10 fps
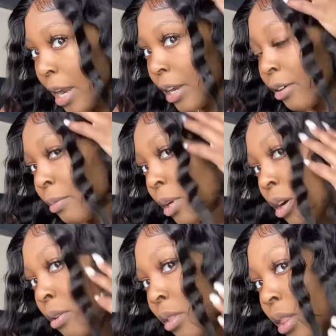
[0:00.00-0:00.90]
I didn't crimp the
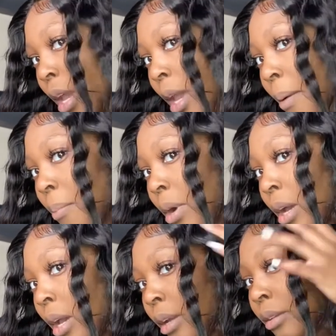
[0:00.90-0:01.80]
whole thing,
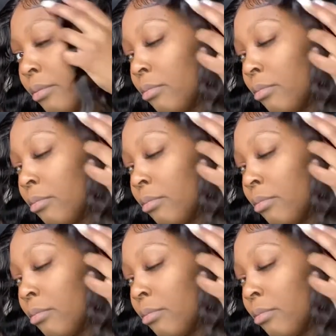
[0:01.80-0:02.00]
but